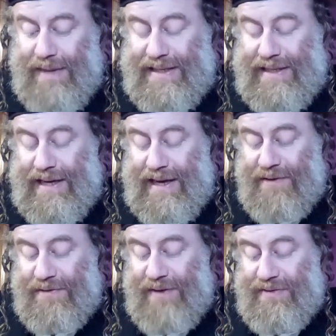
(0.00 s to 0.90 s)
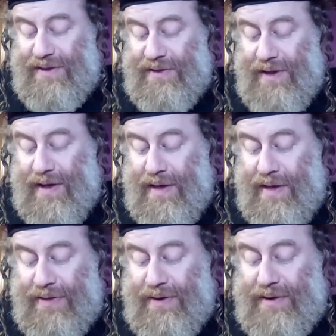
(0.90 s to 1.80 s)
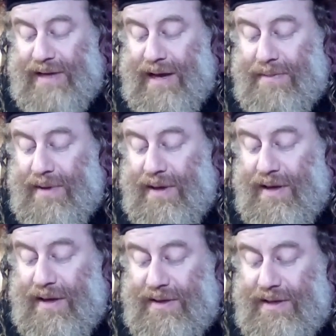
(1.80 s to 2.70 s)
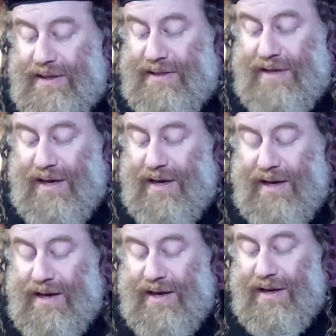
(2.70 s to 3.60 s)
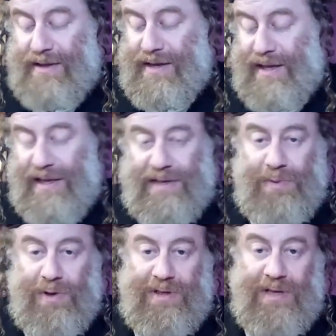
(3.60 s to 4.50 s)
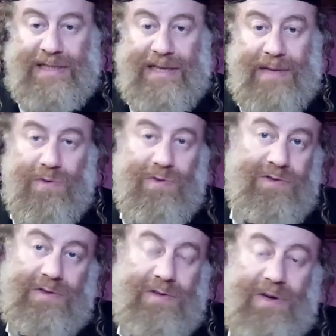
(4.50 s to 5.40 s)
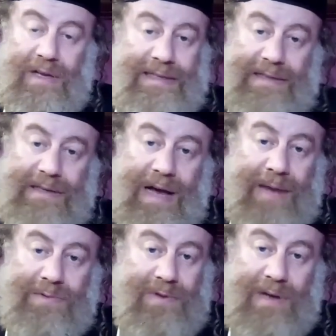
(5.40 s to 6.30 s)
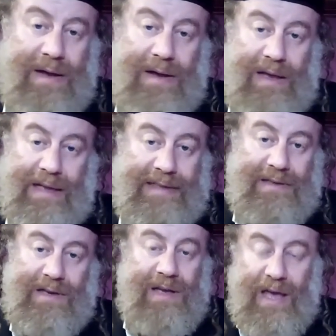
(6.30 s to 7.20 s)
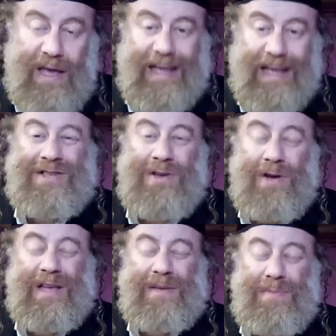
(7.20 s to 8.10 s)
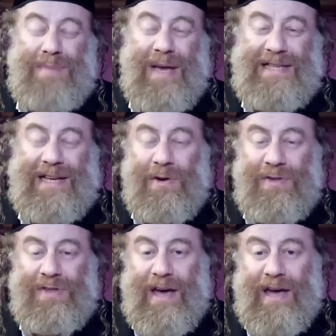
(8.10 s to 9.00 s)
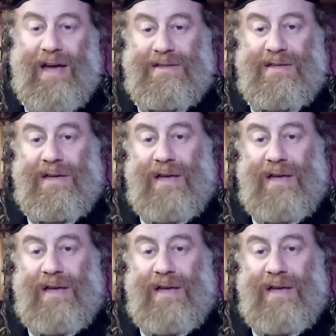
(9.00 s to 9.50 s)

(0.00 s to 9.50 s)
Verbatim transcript: But uh, if after the third time this uh, the, the, this person is unmoved, so it's uh, up to uh, it's uh, it's uh, it basically on their head,